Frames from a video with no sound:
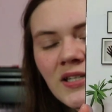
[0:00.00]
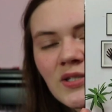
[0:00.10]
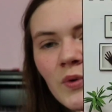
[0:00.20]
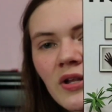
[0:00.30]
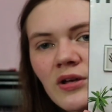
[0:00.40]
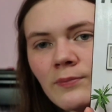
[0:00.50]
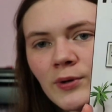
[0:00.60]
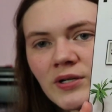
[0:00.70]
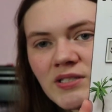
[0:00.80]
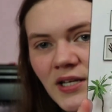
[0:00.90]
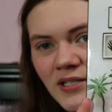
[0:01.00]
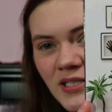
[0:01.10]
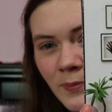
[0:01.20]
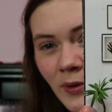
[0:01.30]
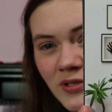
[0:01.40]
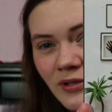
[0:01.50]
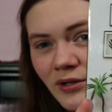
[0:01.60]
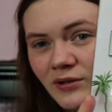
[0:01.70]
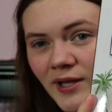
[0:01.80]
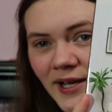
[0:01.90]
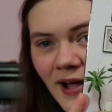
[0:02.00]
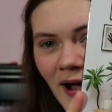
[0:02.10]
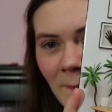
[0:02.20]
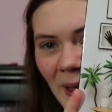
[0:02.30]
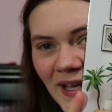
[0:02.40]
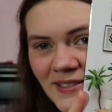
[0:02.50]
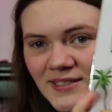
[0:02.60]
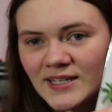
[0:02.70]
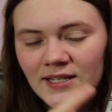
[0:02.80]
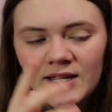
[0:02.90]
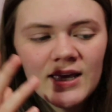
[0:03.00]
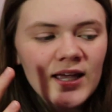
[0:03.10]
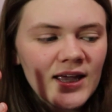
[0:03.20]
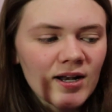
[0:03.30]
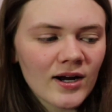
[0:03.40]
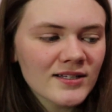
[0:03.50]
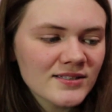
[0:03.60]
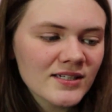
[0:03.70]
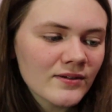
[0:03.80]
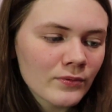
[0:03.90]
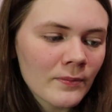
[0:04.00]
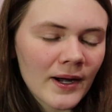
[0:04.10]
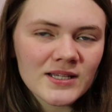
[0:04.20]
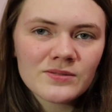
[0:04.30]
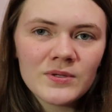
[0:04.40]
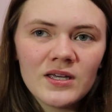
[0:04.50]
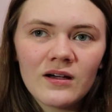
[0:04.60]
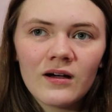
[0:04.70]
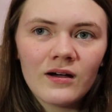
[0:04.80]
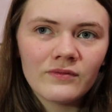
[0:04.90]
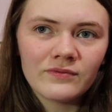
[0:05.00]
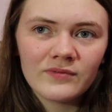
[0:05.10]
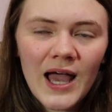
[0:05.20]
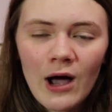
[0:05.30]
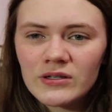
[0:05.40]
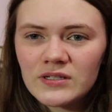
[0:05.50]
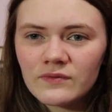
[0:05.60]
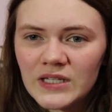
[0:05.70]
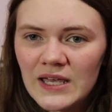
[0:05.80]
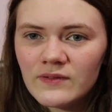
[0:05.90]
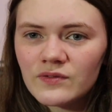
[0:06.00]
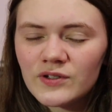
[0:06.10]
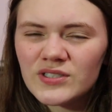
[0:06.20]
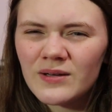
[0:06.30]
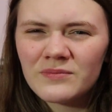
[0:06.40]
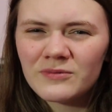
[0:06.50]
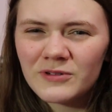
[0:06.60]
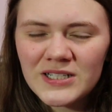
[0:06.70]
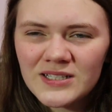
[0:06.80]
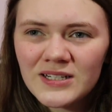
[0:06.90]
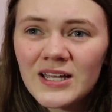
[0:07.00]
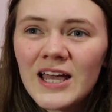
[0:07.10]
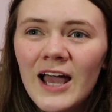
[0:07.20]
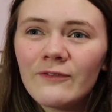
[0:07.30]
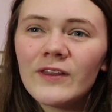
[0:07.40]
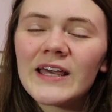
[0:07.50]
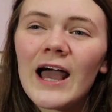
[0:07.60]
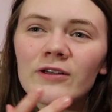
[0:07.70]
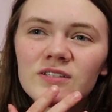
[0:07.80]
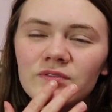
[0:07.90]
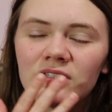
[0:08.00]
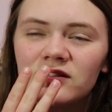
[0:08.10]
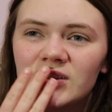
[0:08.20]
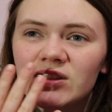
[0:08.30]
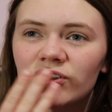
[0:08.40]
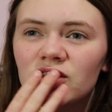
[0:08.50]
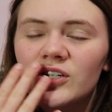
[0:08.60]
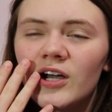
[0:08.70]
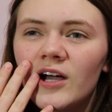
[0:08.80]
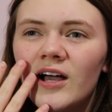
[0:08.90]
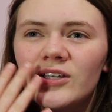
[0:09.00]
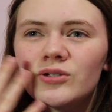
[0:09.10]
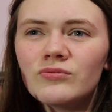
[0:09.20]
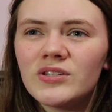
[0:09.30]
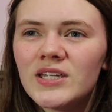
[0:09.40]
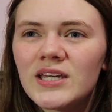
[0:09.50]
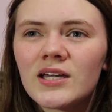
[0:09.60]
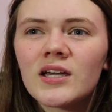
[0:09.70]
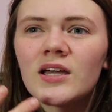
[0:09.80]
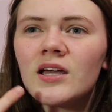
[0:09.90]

This is one of their books that is supposed to look like a magazine. It honestly reminds me of House of Leaves for some reason. I feel like House of Leaves is such a unique